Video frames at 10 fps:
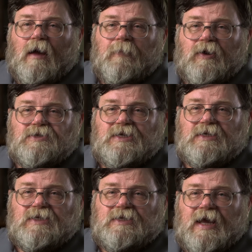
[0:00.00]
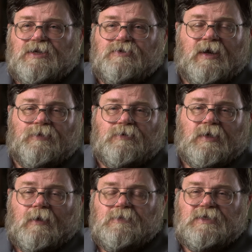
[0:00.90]
because he's a danger either
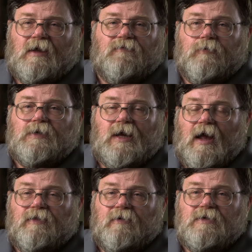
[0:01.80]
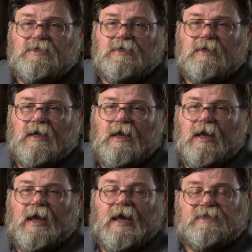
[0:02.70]
to himself or to others.
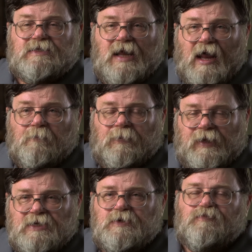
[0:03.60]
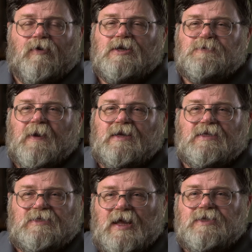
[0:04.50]
It's not a pleasant prospect.
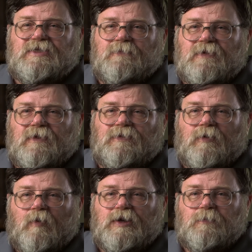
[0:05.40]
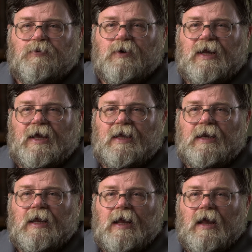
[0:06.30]
It's not something that they're going to put
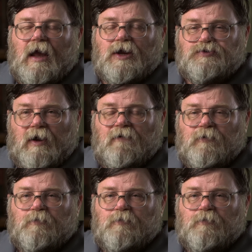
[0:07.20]
in a travel